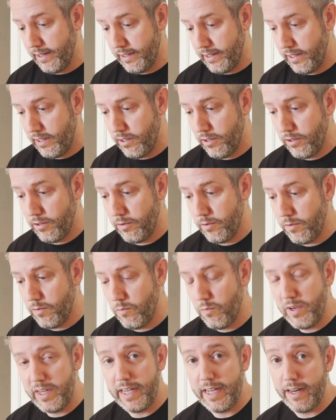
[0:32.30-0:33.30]
here
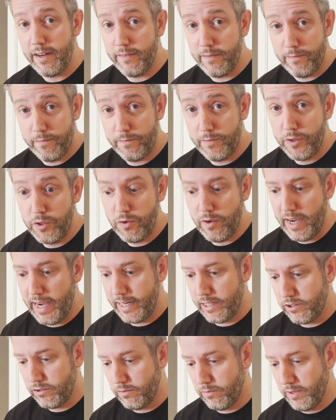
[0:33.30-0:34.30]
we get a few
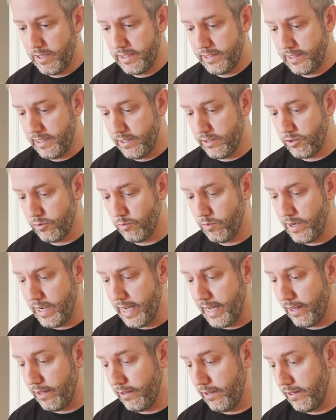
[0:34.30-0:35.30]
extra ones as
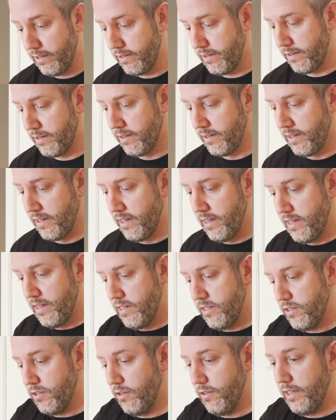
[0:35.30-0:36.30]
well.
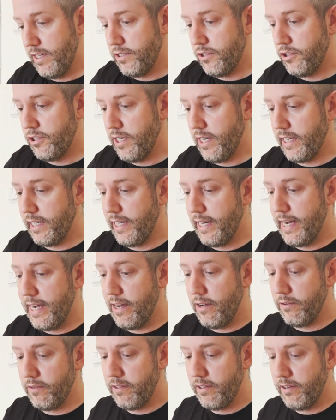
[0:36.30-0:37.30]
So let's check it
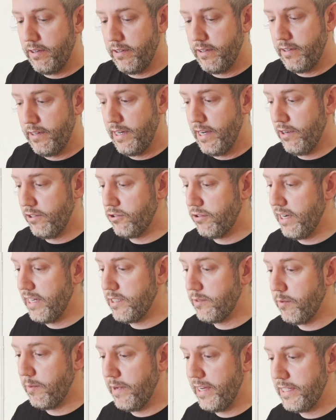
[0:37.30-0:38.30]
out. Now, a
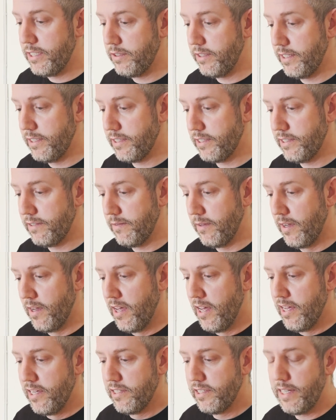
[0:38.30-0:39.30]
transformation is
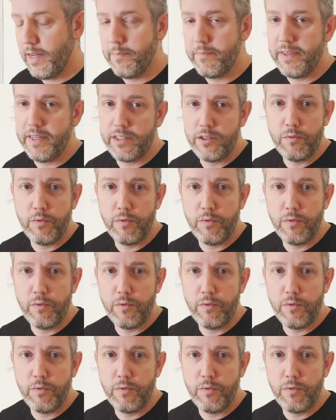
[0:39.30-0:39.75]
something you